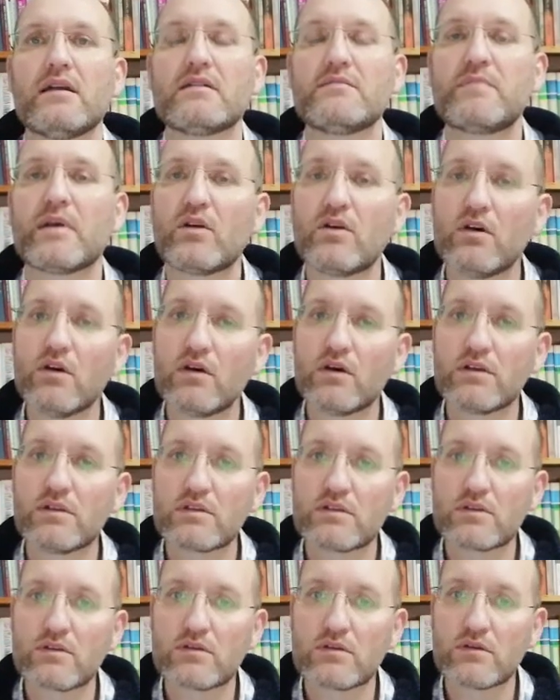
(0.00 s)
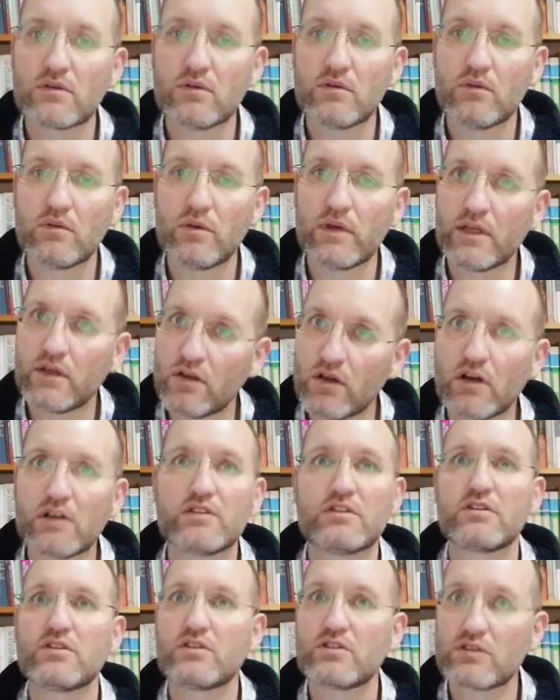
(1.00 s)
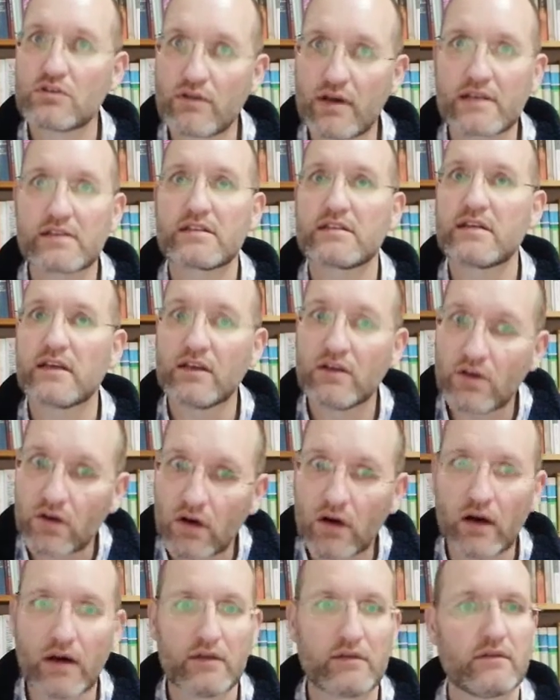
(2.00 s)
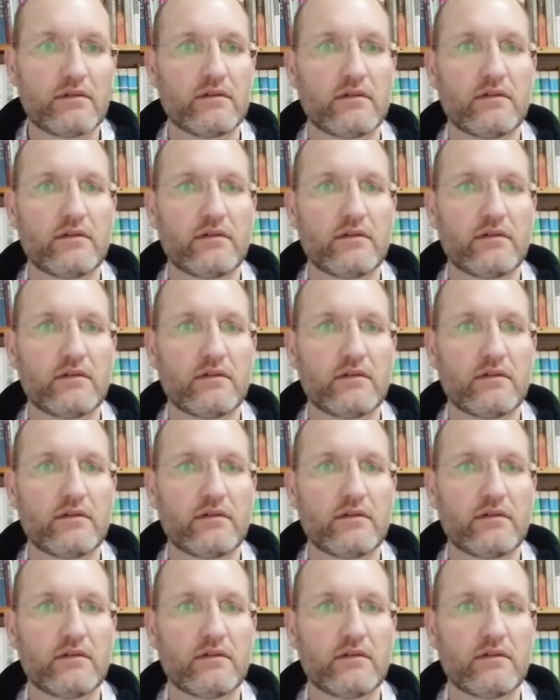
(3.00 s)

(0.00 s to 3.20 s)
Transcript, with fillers: because we're not trusting God.